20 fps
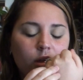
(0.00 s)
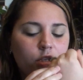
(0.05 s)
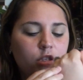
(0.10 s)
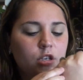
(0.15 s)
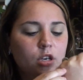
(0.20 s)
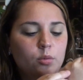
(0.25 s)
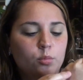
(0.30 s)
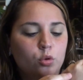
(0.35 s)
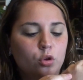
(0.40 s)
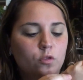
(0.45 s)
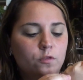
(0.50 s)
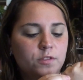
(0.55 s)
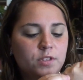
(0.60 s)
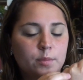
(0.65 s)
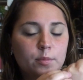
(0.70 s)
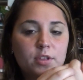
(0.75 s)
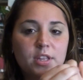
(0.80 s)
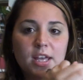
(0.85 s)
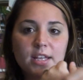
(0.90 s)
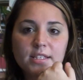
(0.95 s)
to remove
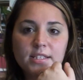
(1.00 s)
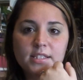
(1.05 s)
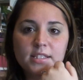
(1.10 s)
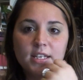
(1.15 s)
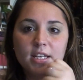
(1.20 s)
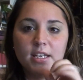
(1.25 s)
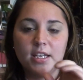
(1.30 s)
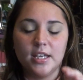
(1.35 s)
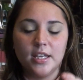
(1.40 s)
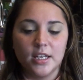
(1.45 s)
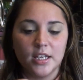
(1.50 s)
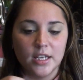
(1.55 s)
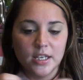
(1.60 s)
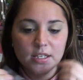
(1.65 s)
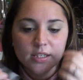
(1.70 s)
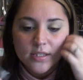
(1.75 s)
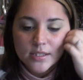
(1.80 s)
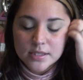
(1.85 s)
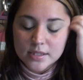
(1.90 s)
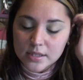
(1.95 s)
some of that
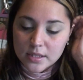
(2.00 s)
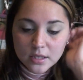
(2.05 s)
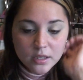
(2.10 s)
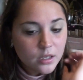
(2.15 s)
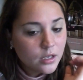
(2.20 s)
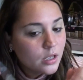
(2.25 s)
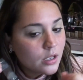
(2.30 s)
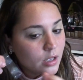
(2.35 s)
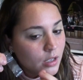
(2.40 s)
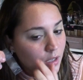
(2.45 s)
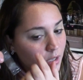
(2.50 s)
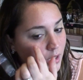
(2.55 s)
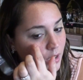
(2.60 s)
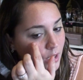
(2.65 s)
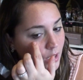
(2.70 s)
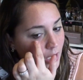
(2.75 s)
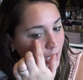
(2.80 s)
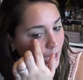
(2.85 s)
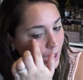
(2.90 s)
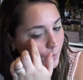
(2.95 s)
stickiness.
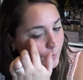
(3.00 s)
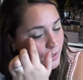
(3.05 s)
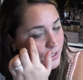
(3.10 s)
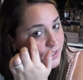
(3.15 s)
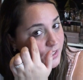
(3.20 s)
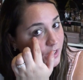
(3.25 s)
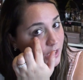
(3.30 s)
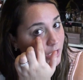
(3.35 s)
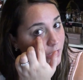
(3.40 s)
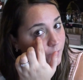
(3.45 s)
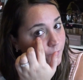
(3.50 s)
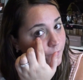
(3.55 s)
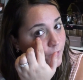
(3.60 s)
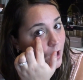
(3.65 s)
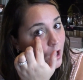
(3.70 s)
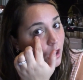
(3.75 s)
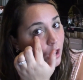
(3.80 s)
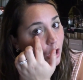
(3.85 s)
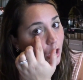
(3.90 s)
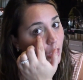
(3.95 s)
I'm just going to
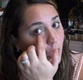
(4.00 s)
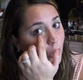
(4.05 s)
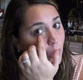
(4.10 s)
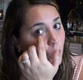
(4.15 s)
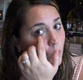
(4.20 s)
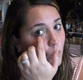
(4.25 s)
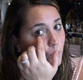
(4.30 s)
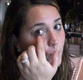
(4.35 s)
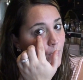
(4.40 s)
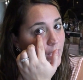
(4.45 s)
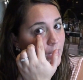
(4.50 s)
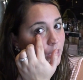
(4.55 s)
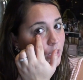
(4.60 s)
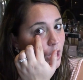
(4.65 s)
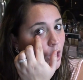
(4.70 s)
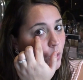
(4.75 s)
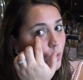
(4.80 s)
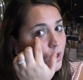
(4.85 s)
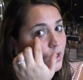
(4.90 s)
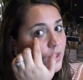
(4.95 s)
follow my
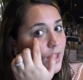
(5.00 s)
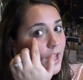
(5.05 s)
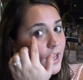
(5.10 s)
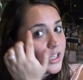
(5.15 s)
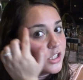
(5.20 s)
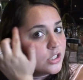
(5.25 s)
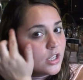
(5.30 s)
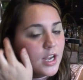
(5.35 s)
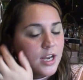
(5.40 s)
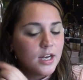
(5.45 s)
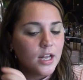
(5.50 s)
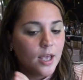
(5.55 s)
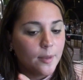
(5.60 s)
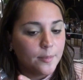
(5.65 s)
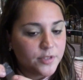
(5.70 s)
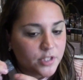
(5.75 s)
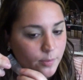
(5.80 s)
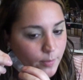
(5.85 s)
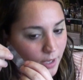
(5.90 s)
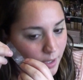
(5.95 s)
lower lash line
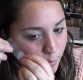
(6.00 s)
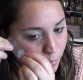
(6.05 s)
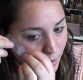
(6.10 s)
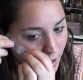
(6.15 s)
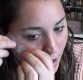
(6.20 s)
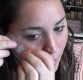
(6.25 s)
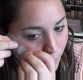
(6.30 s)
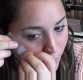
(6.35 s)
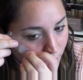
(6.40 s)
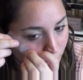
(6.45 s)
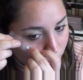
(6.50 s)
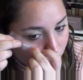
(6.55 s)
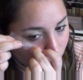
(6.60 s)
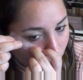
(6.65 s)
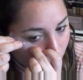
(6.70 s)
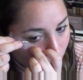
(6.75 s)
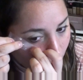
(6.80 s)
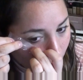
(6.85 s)
up to my brow bone.